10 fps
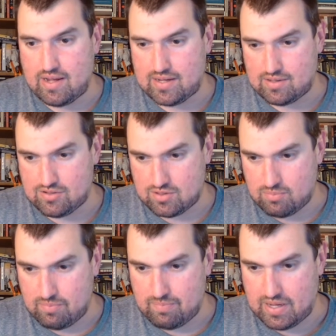I can just go
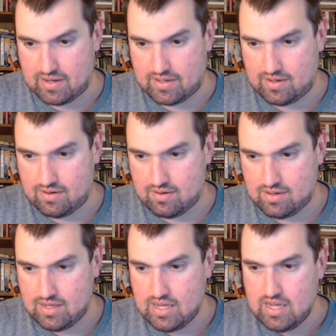back here.
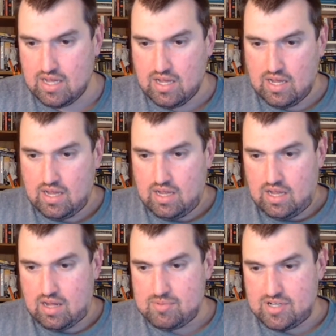
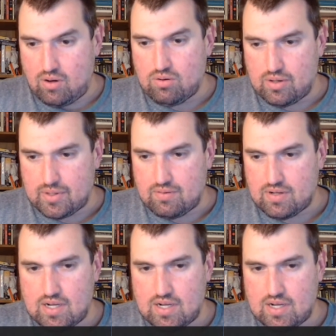How many? Oh, here we go.